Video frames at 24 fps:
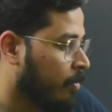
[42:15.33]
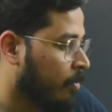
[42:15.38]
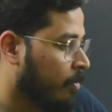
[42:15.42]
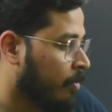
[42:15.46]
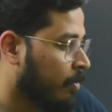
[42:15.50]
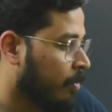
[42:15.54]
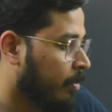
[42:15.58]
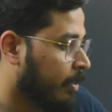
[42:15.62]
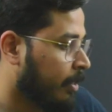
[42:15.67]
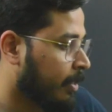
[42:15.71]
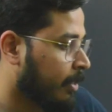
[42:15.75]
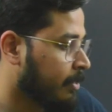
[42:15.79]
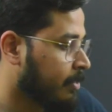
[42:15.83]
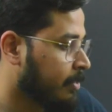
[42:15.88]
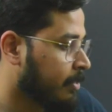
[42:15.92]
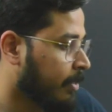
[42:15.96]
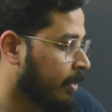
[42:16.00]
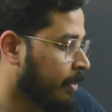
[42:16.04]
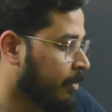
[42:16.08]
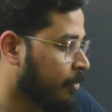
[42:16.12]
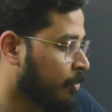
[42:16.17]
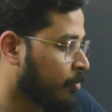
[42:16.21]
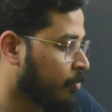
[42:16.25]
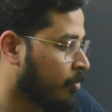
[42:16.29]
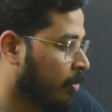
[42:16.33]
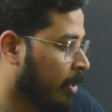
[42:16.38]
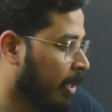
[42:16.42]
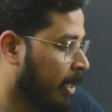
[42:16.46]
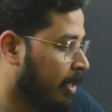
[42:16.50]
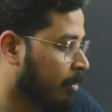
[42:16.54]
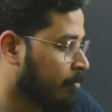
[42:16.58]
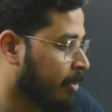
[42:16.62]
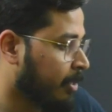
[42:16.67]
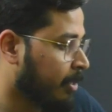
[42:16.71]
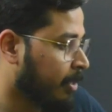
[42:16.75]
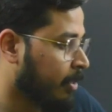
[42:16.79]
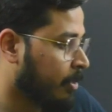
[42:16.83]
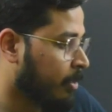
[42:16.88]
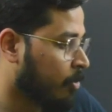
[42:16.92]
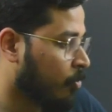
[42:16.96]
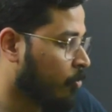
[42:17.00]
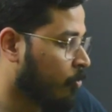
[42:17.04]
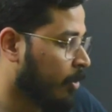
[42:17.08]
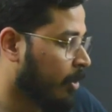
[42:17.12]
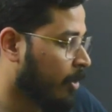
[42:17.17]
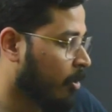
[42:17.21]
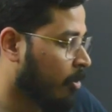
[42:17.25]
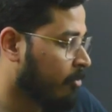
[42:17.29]
Alright, guys, thank you. I'll be
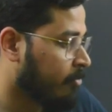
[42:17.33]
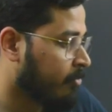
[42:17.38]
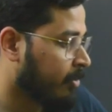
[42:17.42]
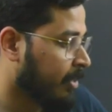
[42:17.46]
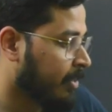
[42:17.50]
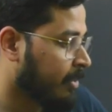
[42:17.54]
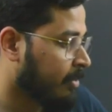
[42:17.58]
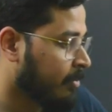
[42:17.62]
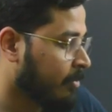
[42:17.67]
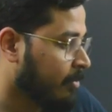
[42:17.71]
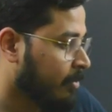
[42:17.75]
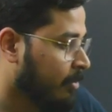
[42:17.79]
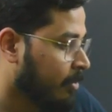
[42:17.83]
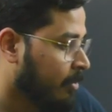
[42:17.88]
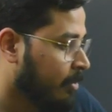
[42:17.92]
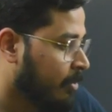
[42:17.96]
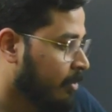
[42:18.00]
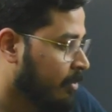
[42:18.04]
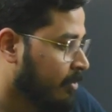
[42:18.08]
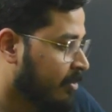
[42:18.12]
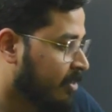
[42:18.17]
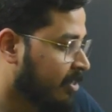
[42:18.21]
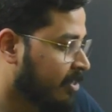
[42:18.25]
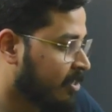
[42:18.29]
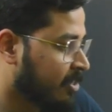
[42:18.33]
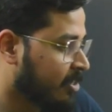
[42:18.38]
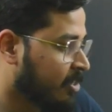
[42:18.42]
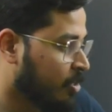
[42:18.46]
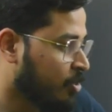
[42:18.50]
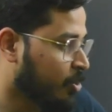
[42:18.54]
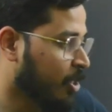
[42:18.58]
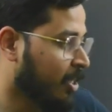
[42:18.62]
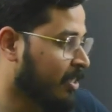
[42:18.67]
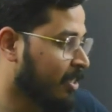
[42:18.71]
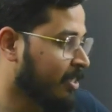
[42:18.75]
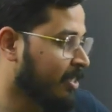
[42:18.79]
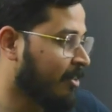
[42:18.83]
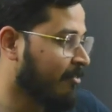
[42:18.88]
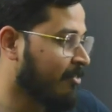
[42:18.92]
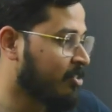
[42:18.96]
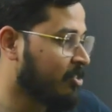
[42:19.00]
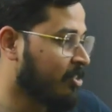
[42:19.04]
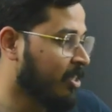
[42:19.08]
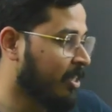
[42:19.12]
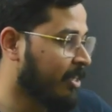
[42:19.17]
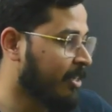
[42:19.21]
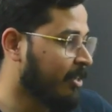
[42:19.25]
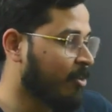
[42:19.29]
going offline. This is Ashank David
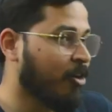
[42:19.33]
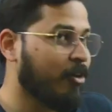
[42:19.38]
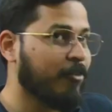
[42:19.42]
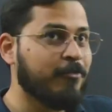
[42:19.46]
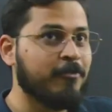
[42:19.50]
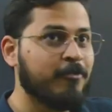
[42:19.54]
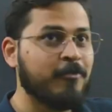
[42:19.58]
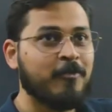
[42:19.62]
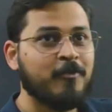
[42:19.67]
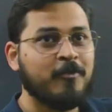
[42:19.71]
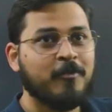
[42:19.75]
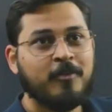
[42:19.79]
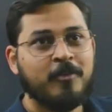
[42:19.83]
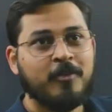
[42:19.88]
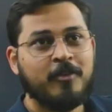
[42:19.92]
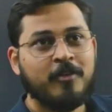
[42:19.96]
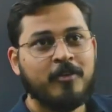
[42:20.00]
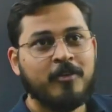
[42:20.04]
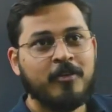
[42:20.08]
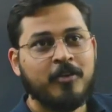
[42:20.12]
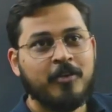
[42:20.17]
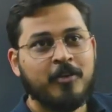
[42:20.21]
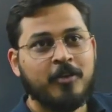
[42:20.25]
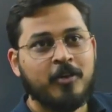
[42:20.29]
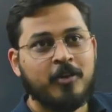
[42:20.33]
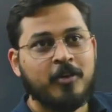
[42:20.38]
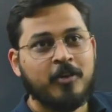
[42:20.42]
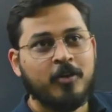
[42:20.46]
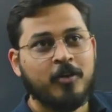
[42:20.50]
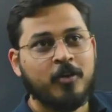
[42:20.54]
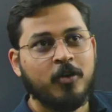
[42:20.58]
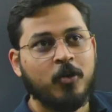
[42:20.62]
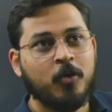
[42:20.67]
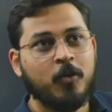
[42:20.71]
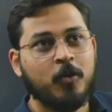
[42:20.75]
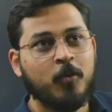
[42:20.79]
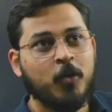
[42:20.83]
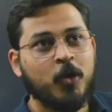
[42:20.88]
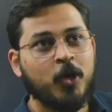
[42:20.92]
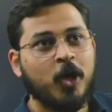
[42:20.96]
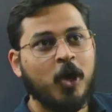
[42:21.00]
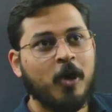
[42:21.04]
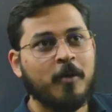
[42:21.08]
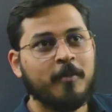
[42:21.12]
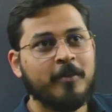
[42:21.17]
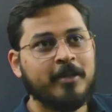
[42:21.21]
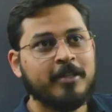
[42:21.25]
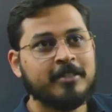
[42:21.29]
signing off. No more
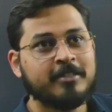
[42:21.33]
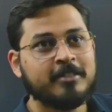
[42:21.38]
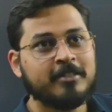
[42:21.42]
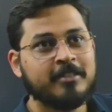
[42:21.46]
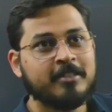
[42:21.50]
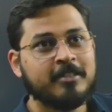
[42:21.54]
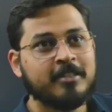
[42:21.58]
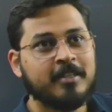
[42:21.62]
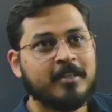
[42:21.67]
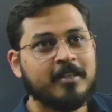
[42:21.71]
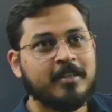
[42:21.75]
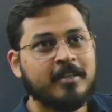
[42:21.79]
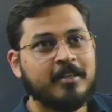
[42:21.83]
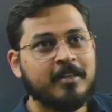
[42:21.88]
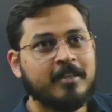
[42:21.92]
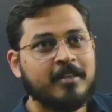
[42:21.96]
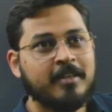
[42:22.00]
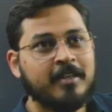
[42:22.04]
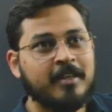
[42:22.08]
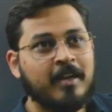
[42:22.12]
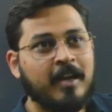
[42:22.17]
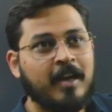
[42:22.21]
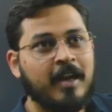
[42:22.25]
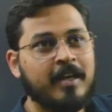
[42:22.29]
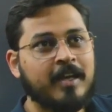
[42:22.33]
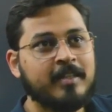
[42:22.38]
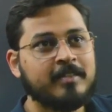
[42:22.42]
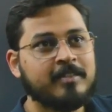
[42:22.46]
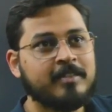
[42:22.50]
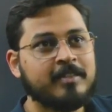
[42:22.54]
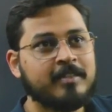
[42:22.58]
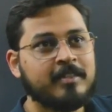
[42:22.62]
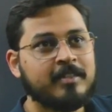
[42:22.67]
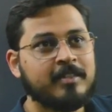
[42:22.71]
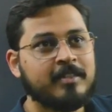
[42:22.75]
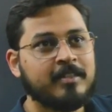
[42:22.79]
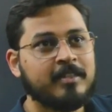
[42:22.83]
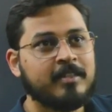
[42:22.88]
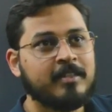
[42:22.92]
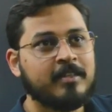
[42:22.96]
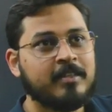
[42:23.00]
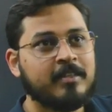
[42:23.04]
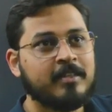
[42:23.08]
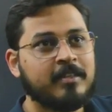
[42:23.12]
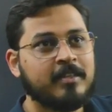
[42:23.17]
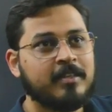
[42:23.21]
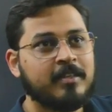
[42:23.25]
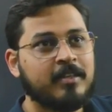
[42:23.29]
comments. Let's
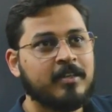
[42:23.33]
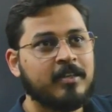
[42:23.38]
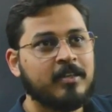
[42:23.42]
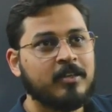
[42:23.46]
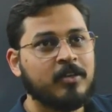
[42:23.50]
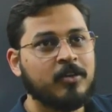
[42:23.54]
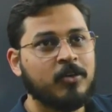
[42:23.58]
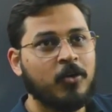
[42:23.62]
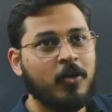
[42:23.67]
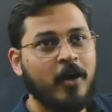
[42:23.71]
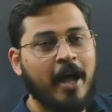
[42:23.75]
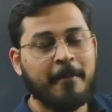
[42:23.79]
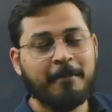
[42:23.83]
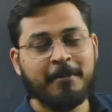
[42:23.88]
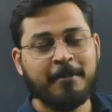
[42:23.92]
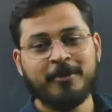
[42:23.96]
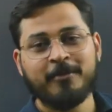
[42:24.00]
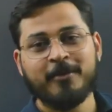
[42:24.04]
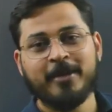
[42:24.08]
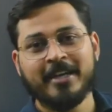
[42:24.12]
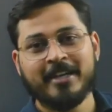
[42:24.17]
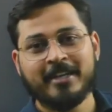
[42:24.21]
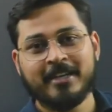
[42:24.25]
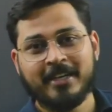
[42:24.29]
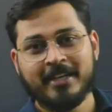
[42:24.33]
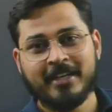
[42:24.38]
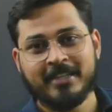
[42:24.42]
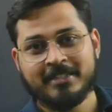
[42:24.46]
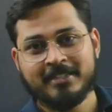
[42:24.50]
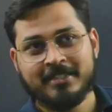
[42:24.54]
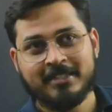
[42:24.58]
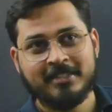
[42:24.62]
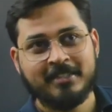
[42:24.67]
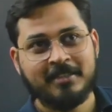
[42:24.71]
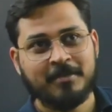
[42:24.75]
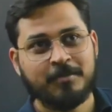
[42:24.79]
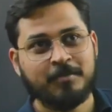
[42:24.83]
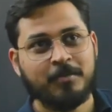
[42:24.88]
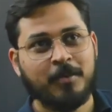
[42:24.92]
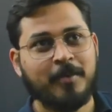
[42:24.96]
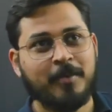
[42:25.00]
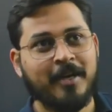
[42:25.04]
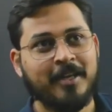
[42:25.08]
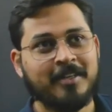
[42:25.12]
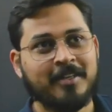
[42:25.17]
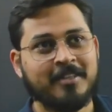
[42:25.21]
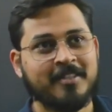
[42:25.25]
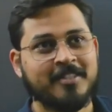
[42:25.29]
go. Happy weekend, guys. Bye
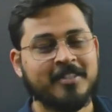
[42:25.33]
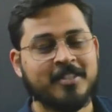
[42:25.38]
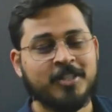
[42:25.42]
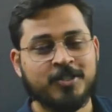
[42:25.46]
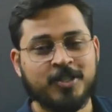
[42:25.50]
bye. This is Ashank.